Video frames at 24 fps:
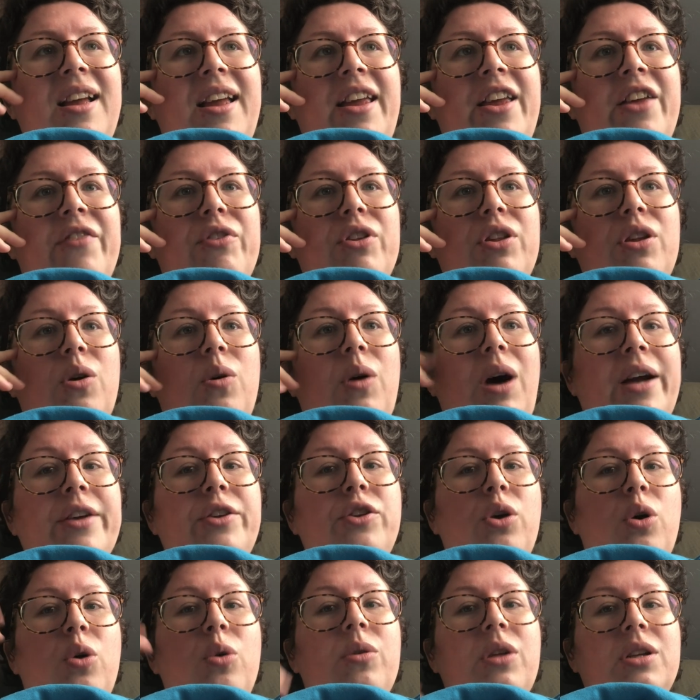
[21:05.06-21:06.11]
Even though I
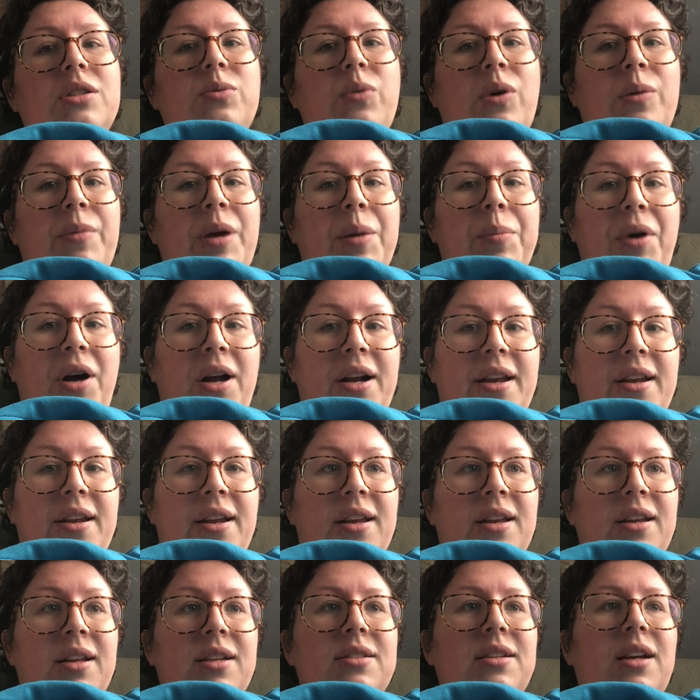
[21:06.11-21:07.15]
know that's what my body
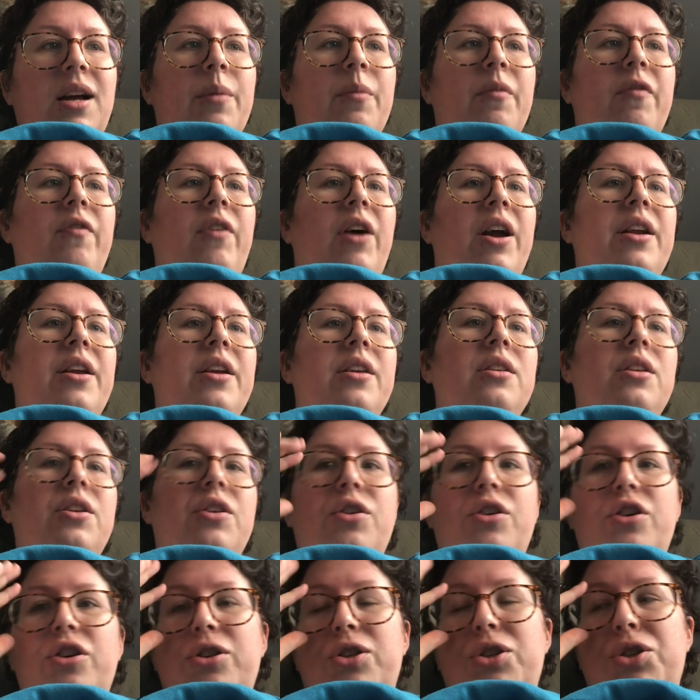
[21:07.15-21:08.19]
needs, I'm fighting the
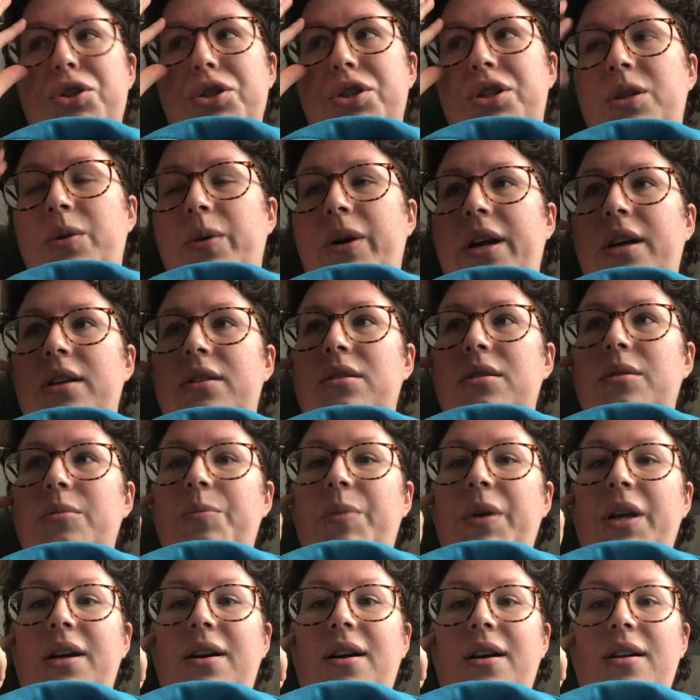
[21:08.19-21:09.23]
urge to do it.
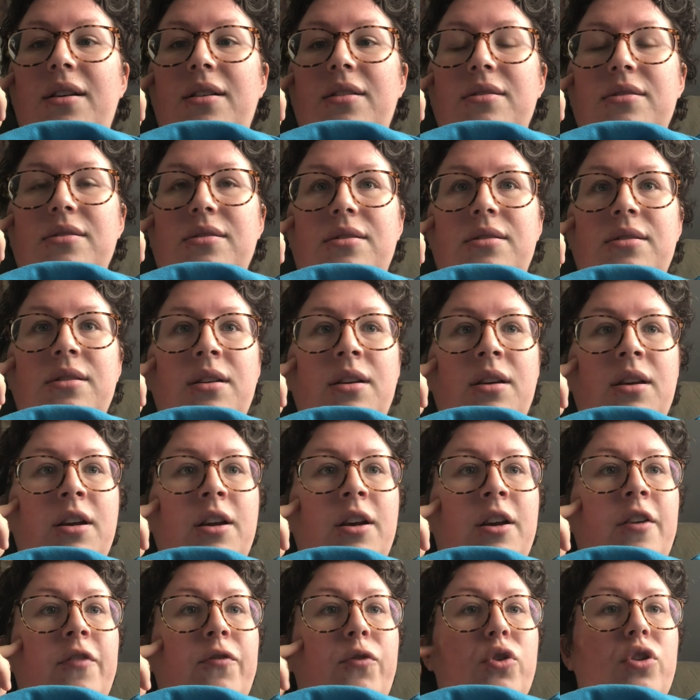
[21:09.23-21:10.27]
Because
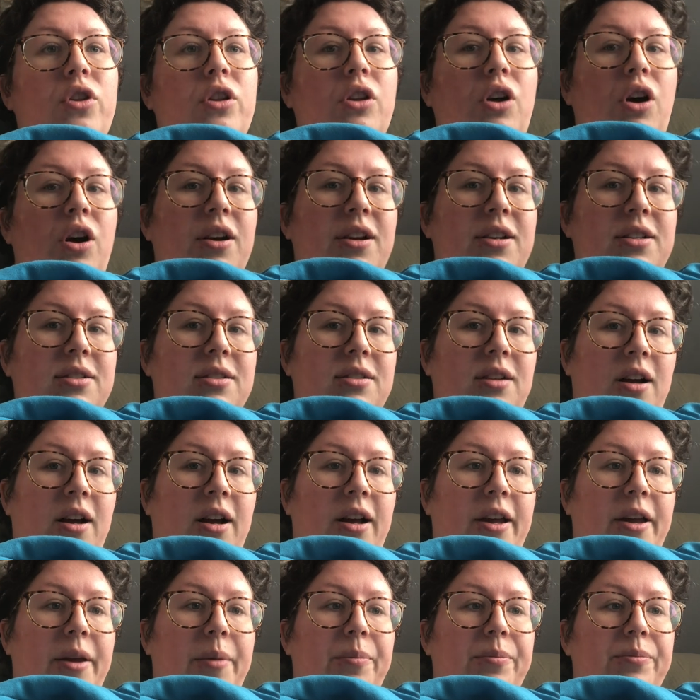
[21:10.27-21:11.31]
for the longest
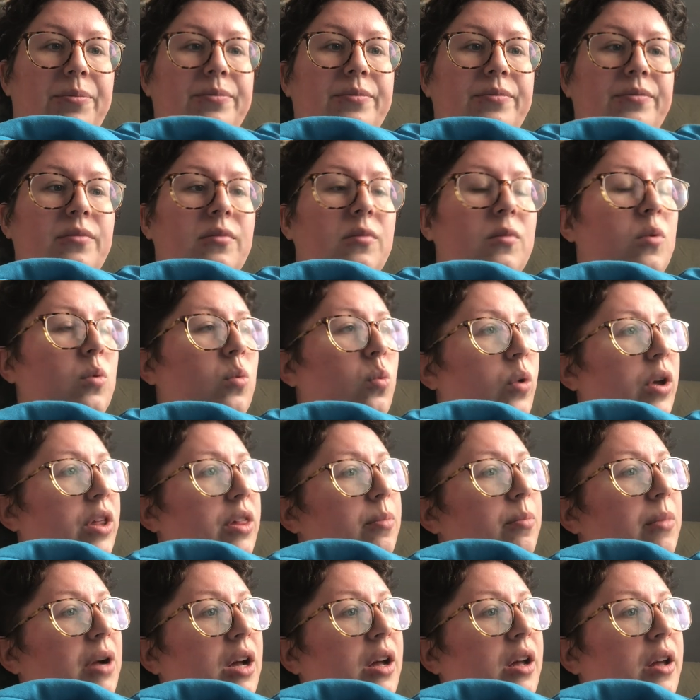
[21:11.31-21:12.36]
time
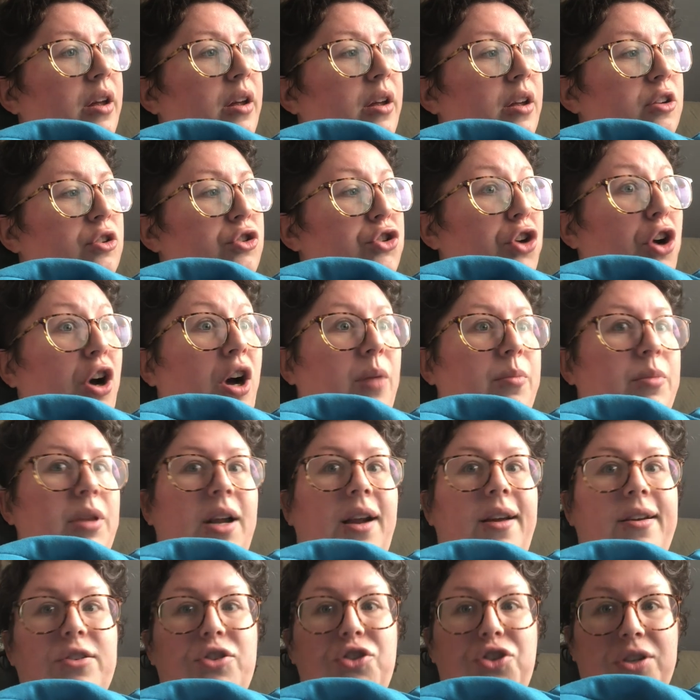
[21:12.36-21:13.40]
with my job that
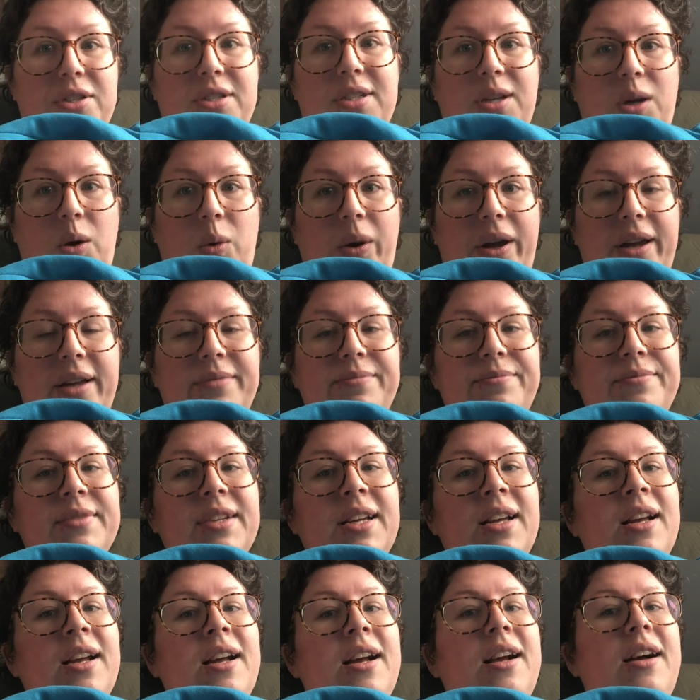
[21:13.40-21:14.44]
I just quit,
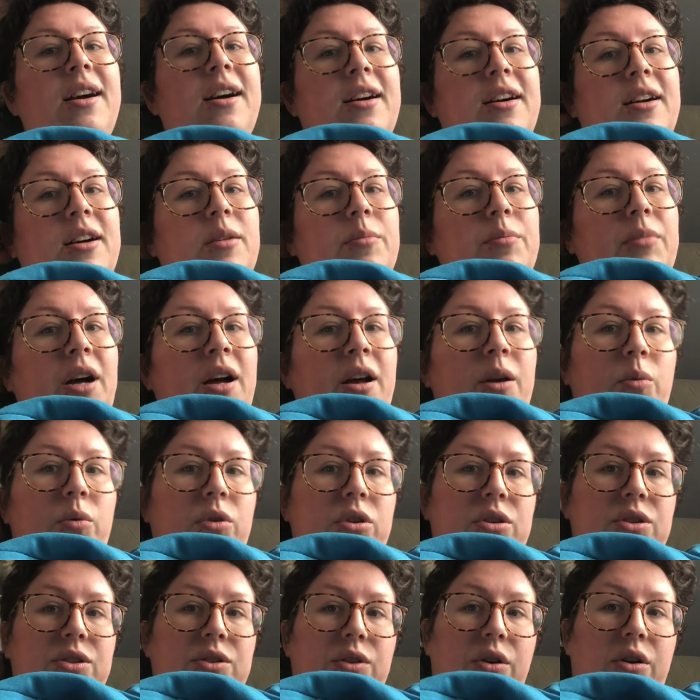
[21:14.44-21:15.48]
I
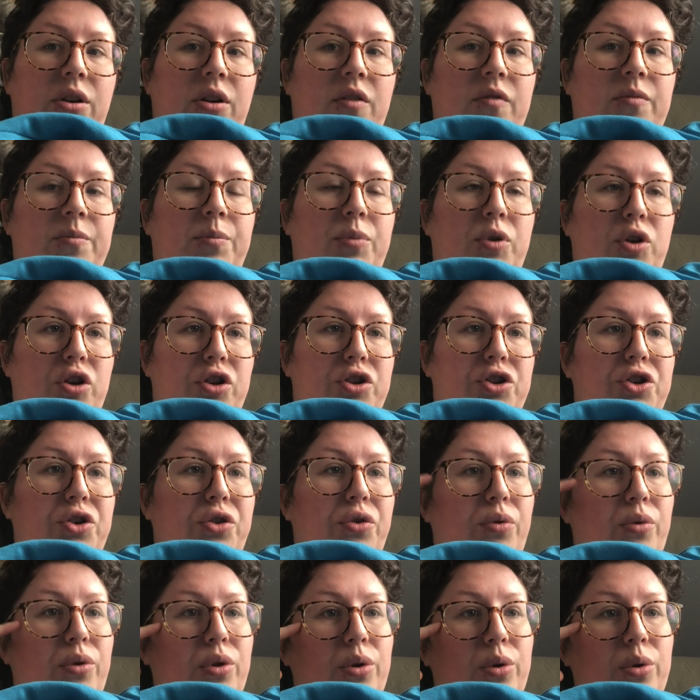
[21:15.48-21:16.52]
would sort of push
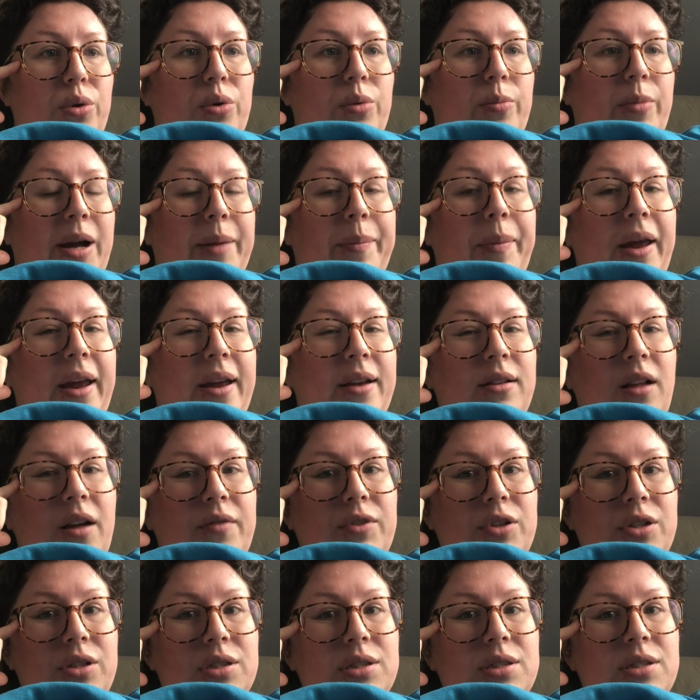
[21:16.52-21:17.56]
through my pain
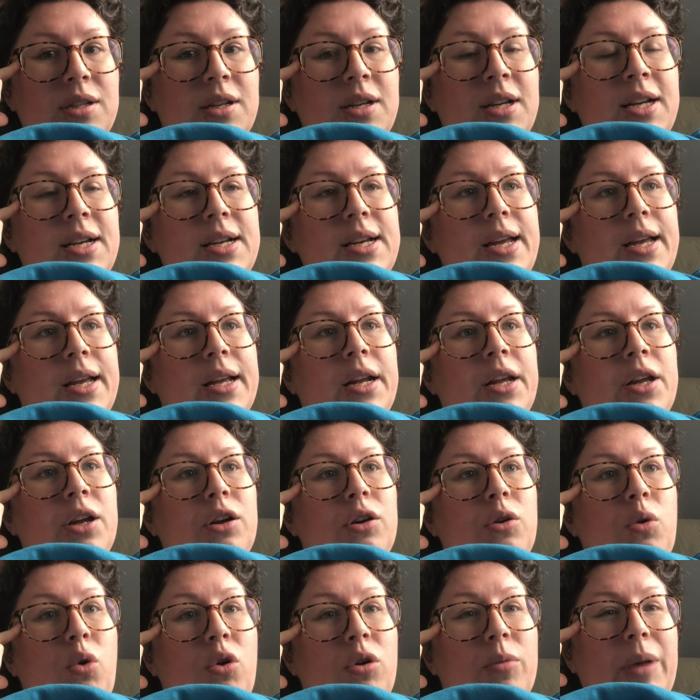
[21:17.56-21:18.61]
levels and
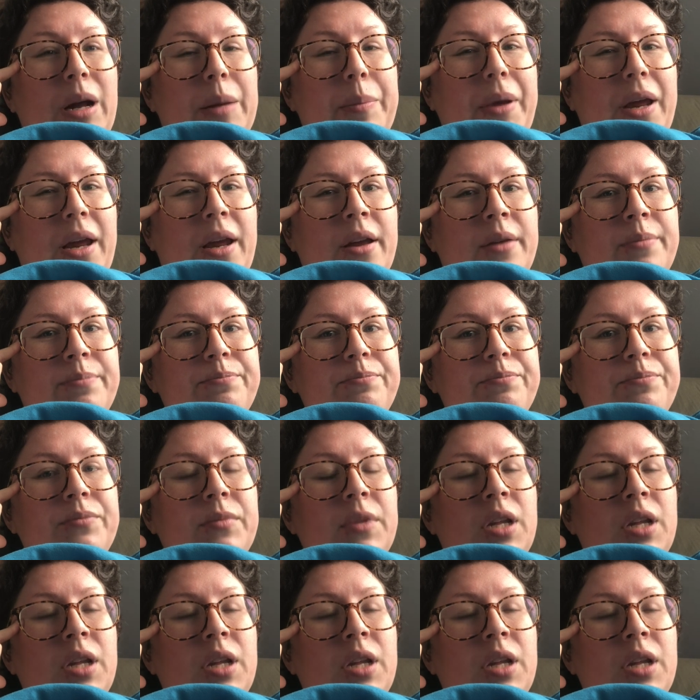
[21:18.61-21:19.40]
ignore my pain.